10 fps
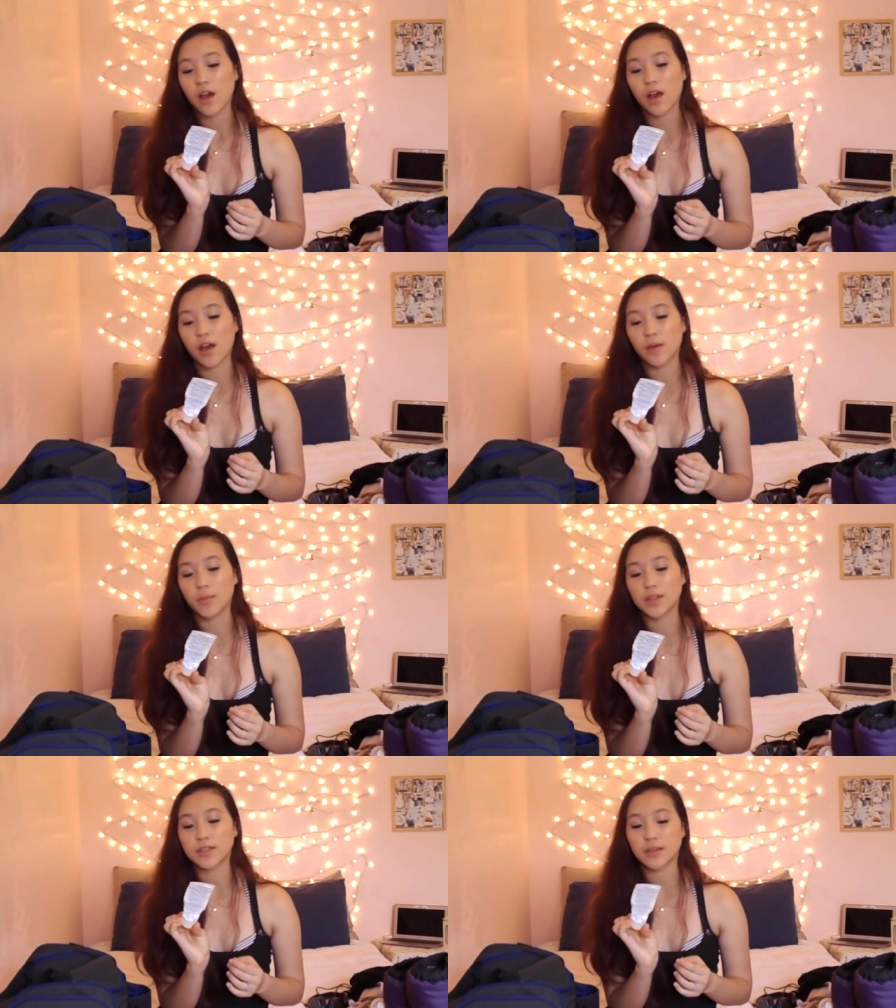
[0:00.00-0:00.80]
Um,
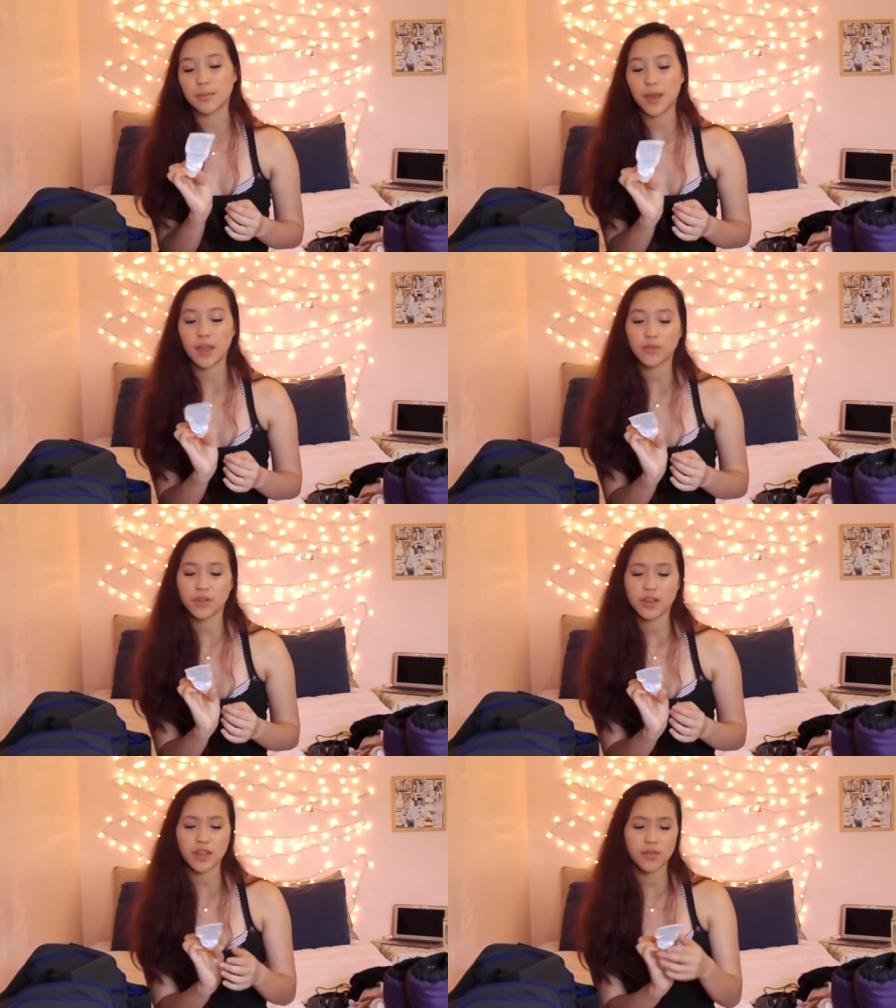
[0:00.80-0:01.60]
it's a pain
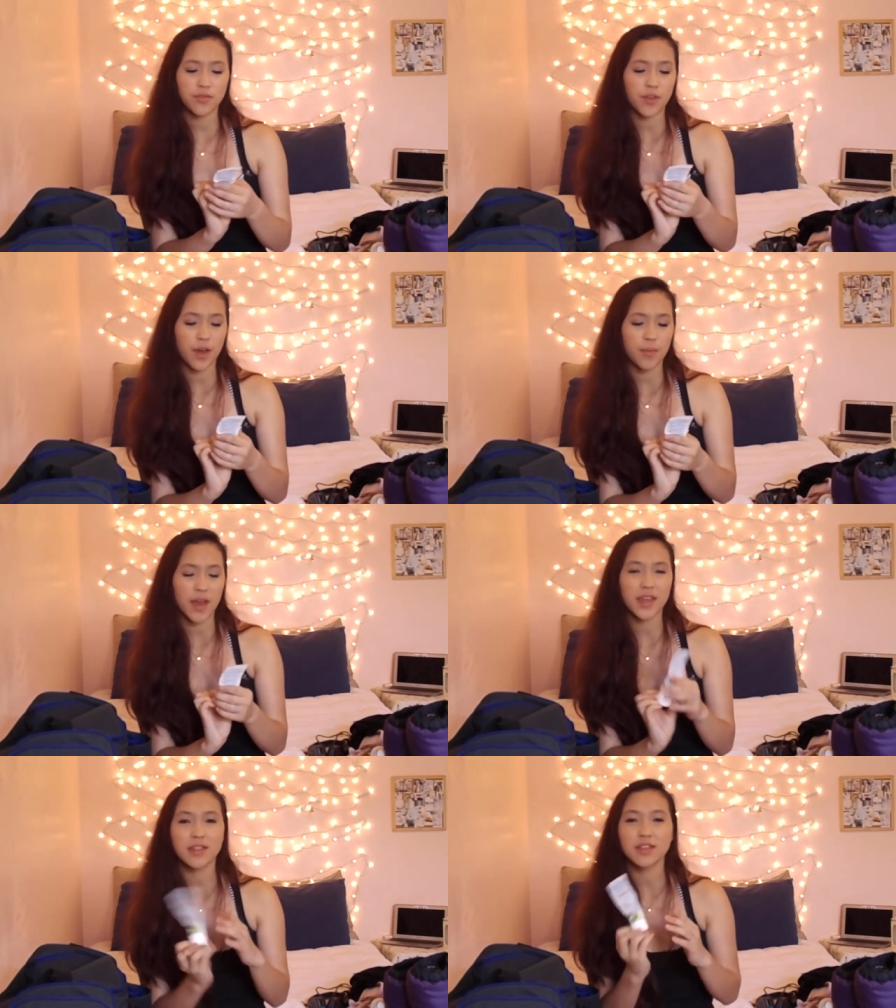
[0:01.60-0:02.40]
relief. Um,
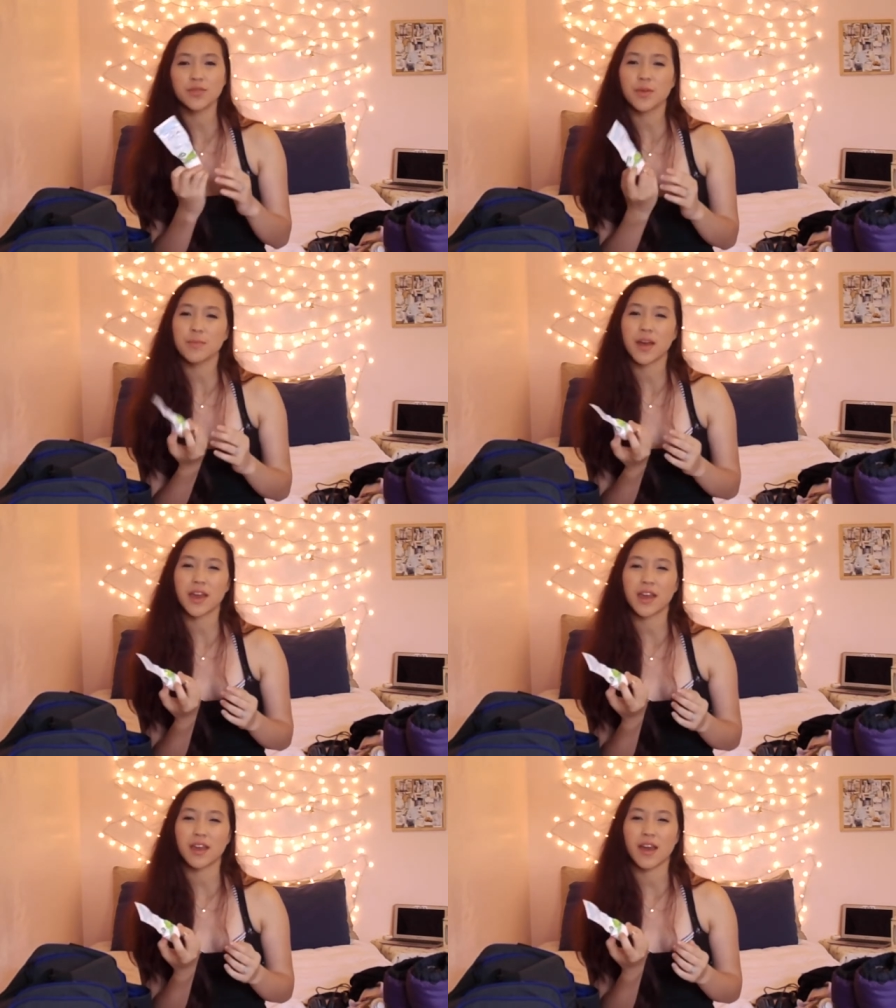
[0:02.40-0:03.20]
I get this from
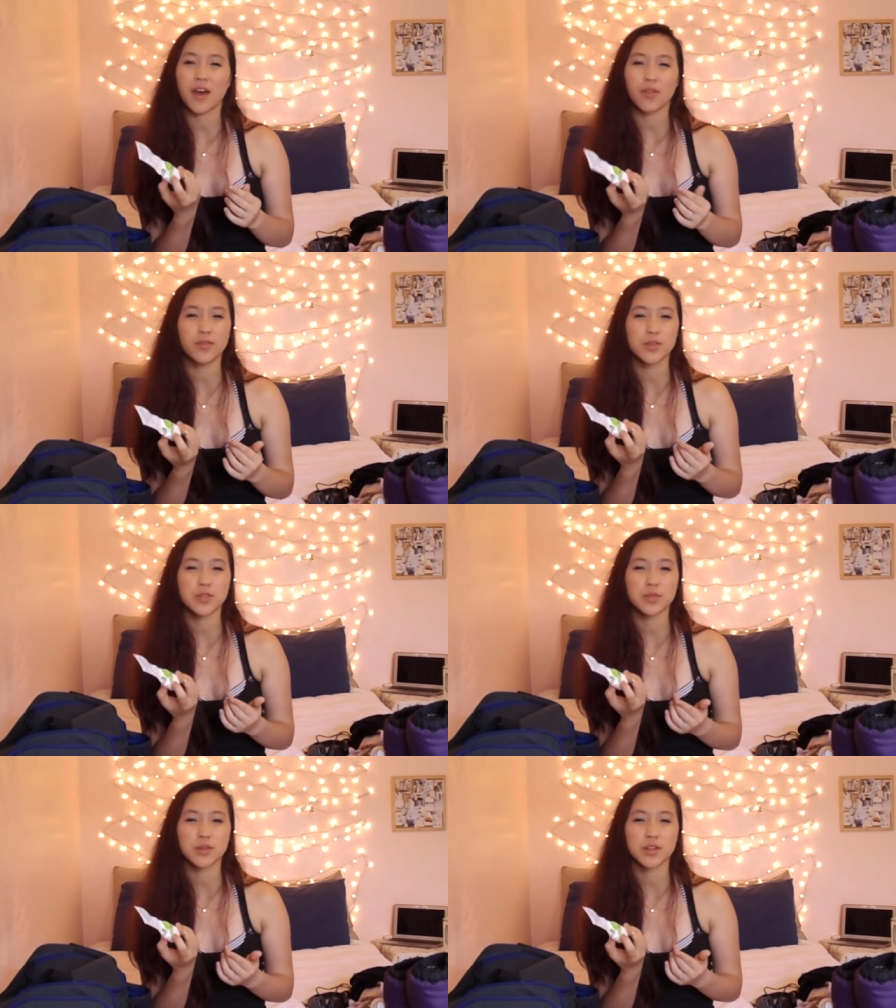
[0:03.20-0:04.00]
my health food
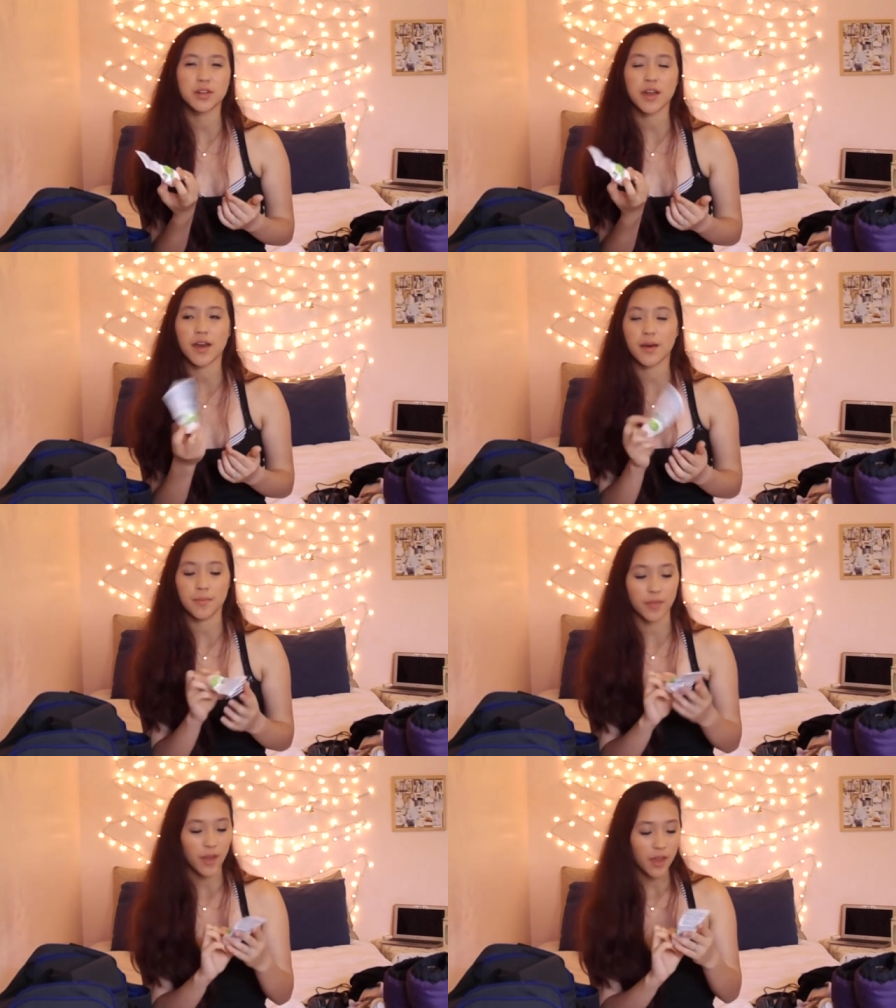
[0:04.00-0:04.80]
store,
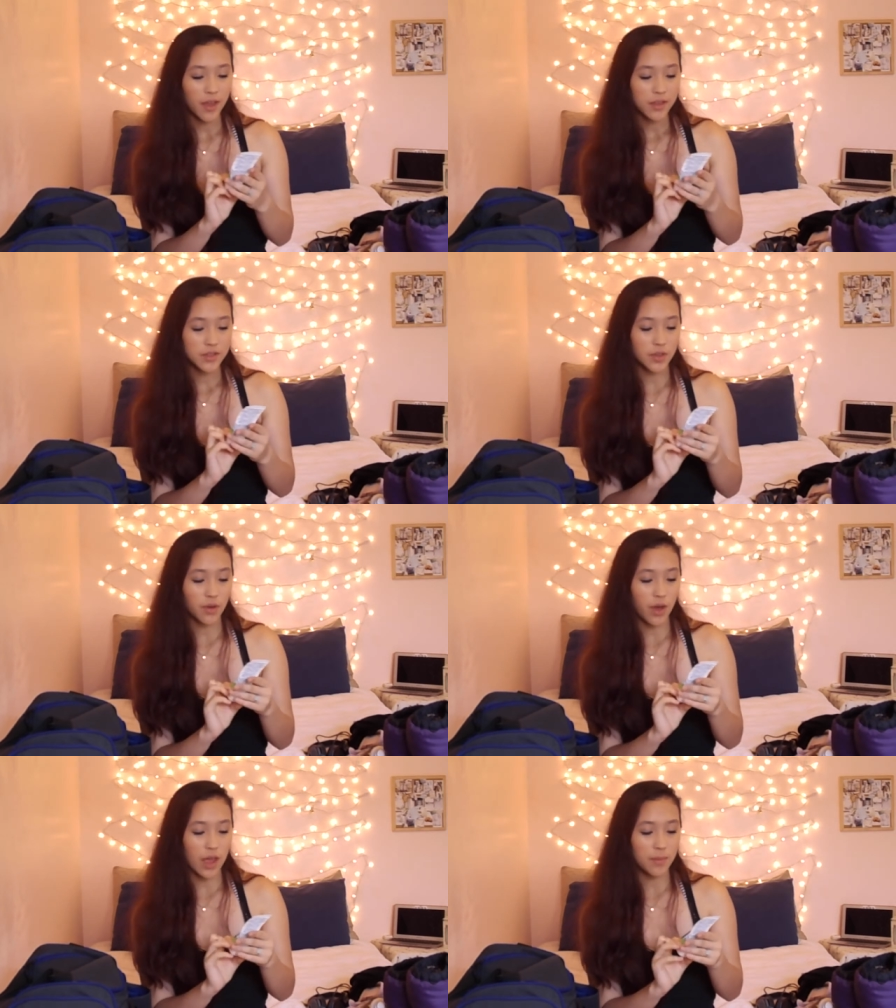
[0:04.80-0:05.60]
um,
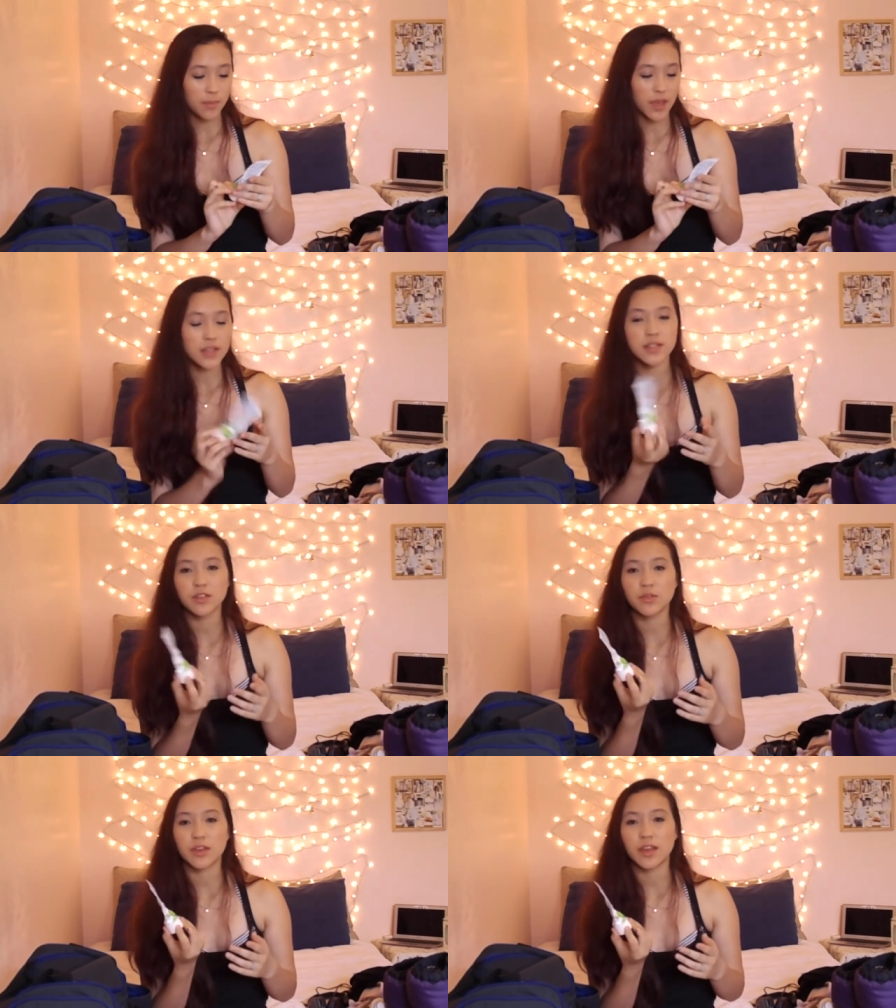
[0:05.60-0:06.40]
so I'm
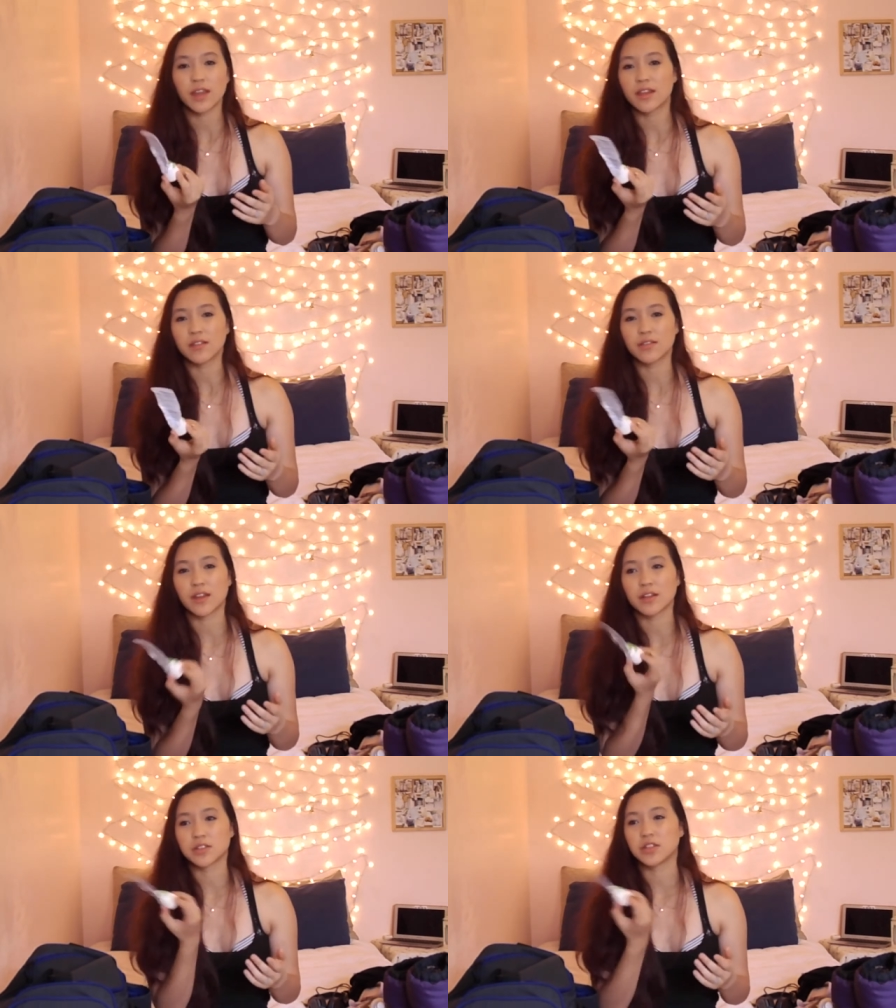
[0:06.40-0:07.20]
guessing you can get it
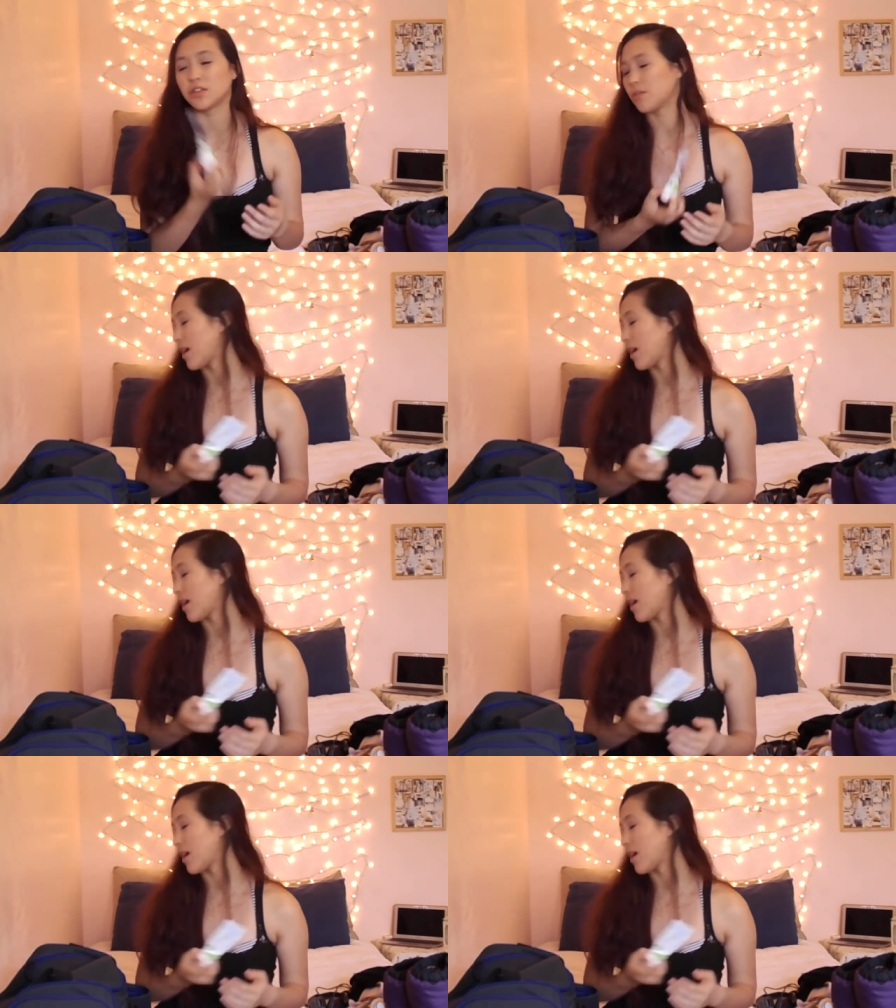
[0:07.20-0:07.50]
there too.